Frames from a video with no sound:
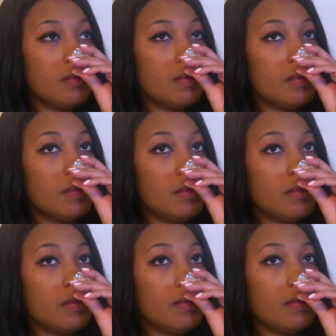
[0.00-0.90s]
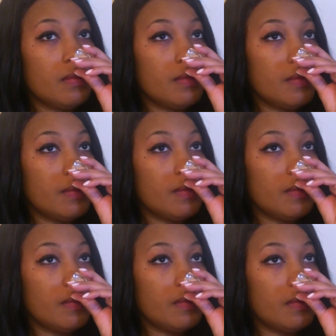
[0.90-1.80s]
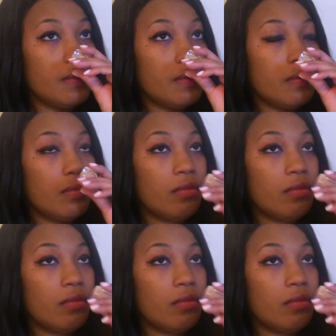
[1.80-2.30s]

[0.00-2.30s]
(silence)